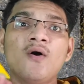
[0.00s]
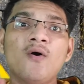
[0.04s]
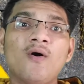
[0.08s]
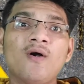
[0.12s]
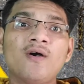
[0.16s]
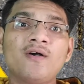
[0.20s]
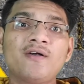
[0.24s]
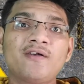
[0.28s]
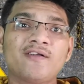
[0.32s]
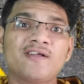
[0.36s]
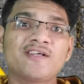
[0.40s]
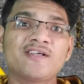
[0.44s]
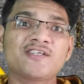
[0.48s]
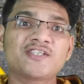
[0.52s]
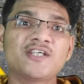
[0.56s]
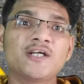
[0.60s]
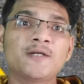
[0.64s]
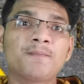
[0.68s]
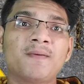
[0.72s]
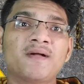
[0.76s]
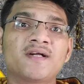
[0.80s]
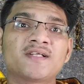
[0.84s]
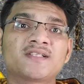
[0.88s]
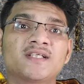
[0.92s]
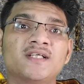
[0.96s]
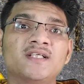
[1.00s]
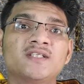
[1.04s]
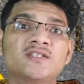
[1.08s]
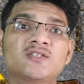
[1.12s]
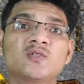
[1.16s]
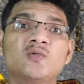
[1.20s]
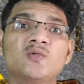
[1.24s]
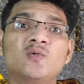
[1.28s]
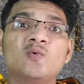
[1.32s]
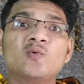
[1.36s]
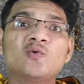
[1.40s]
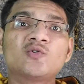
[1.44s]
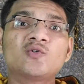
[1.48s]
or trusted
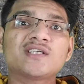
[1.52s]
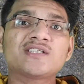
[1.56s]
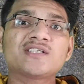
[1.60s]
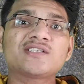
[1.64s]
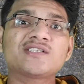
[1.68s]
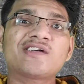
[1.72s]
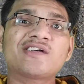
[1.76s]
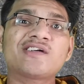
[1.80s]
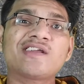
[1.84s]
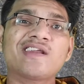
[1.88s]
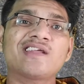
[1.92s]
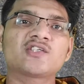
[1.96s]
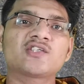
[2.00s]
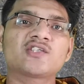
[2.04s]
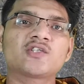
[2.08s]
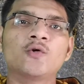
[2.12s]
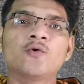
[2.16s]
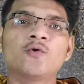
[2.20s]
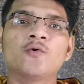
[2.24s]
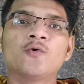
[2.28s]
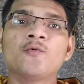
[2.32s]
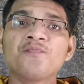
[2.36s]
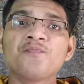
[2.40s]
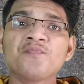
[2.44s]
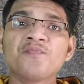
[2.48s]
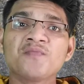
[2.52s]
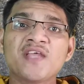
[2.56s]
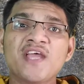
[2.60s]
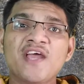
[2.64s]
persons who just trust you.